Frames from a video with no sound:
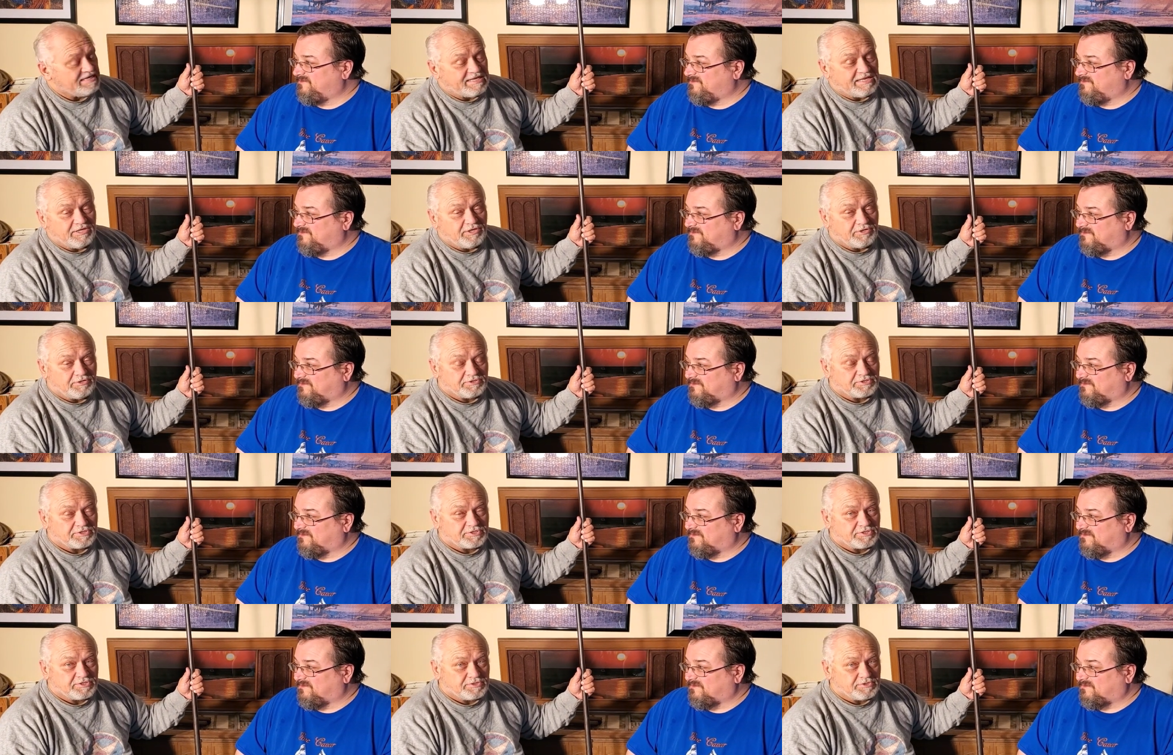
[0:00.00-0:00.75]
Speaker 1: getting
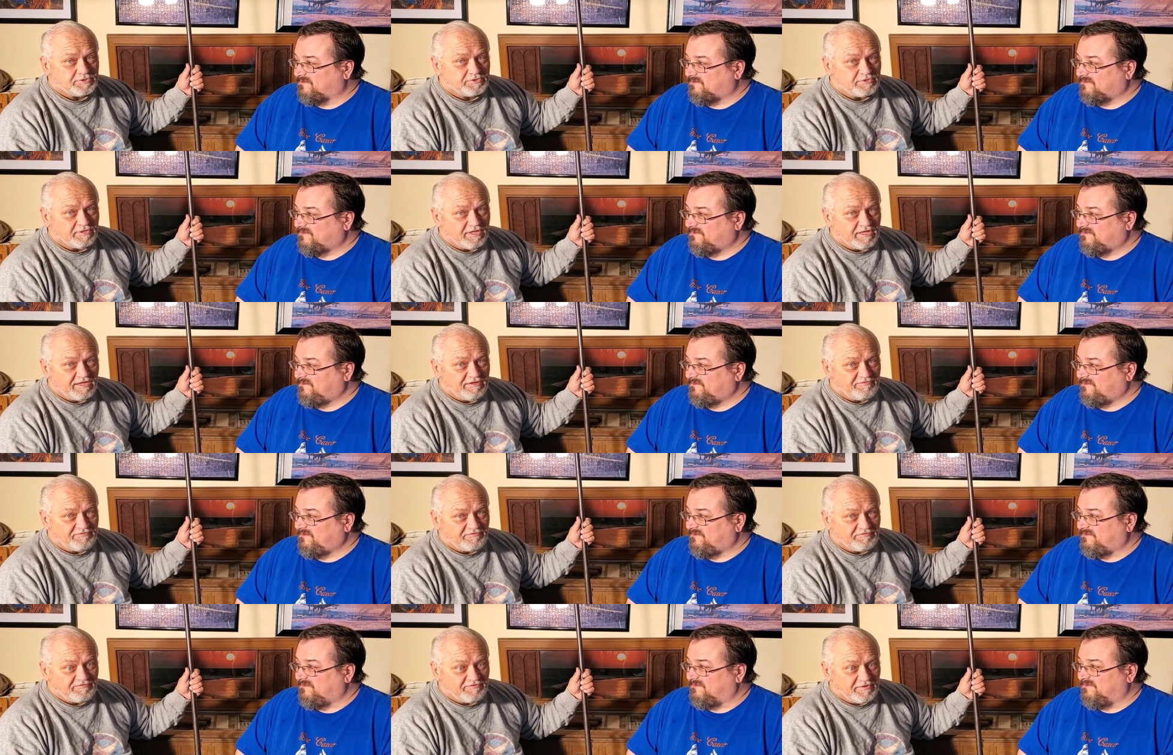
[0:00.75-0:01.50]
used to
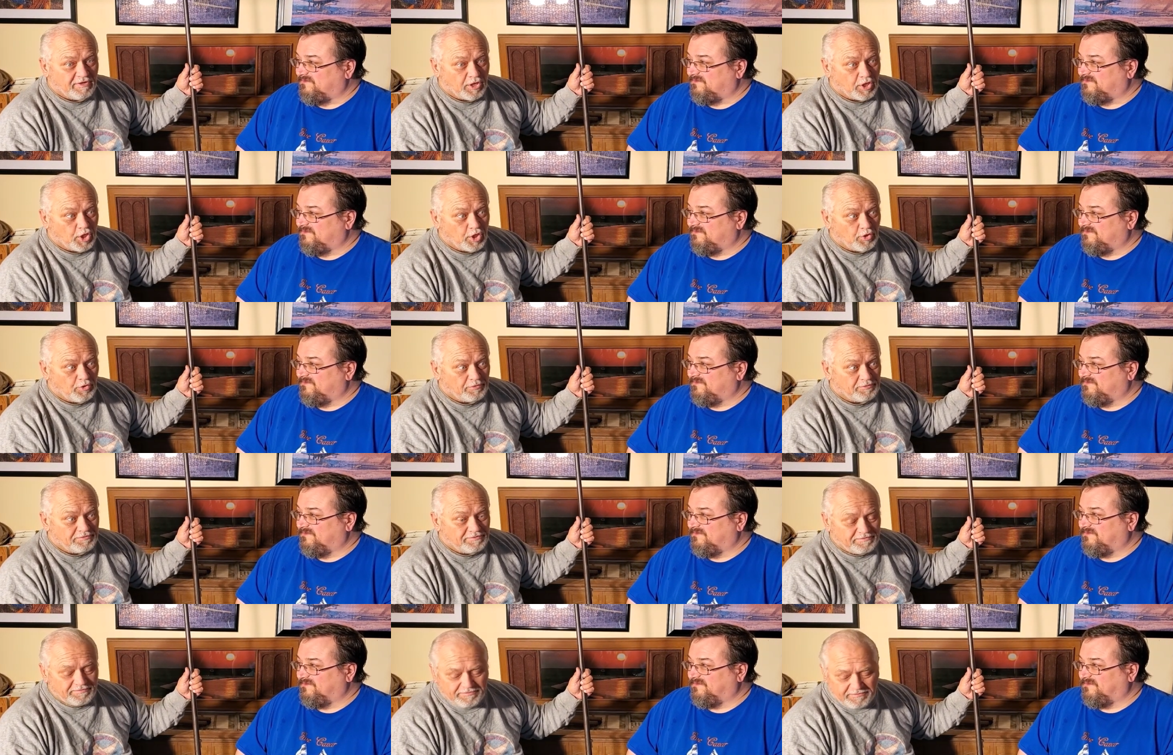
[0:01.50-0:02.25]
life
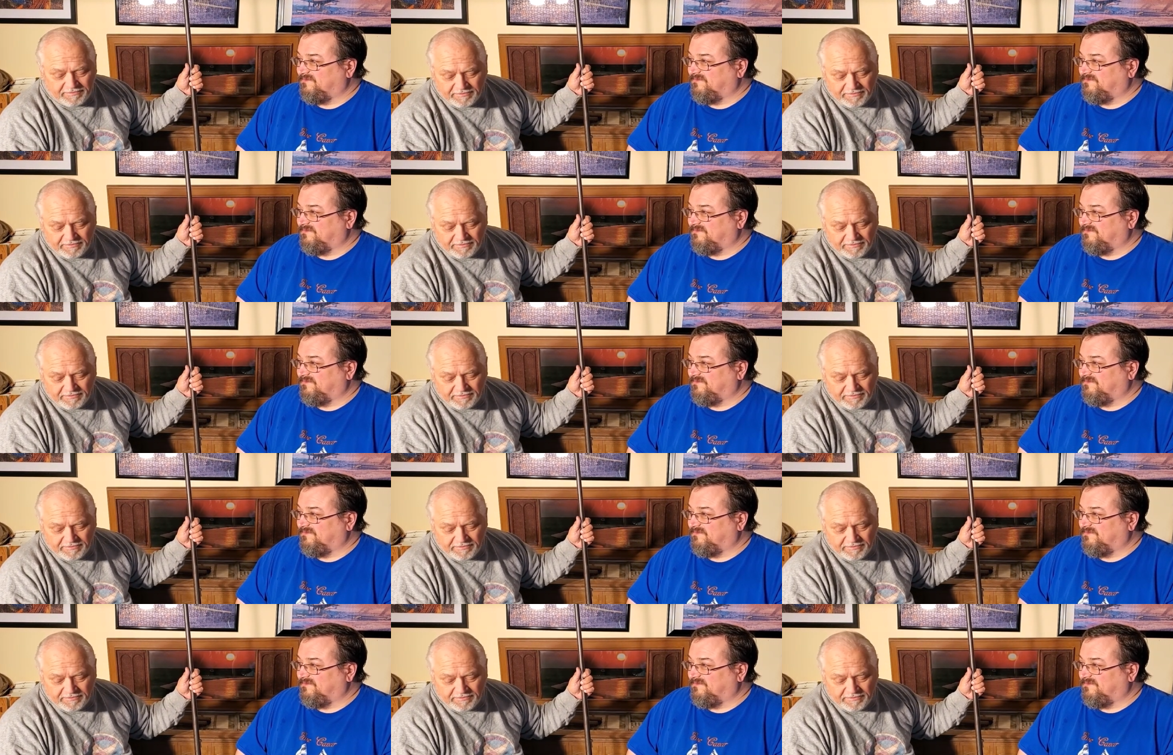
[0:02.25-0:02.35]
alone